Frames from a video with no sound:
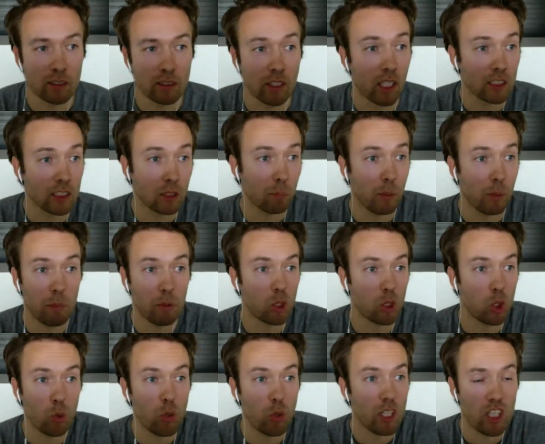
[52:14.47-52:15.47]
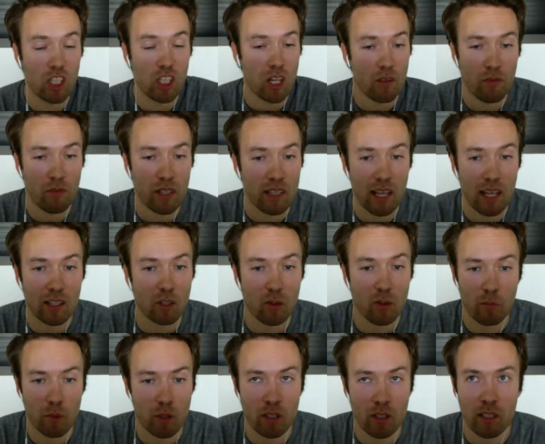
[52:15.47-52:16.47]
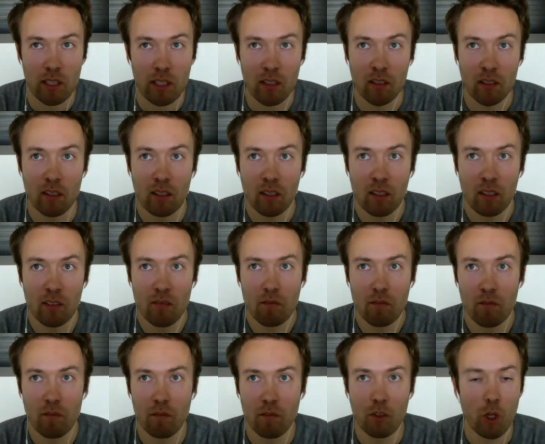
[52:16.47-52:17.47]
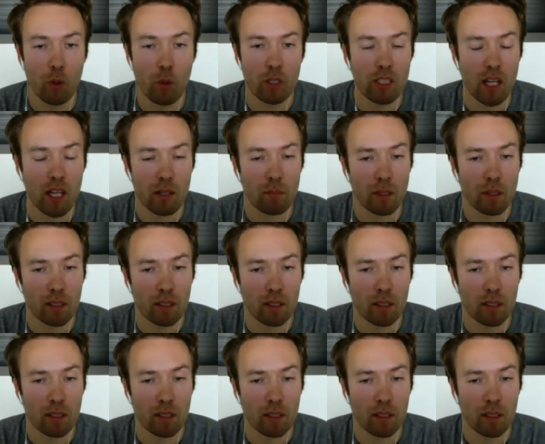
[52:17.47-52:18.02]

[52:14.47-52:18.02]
lots of people doing stuff in that community, no excitement.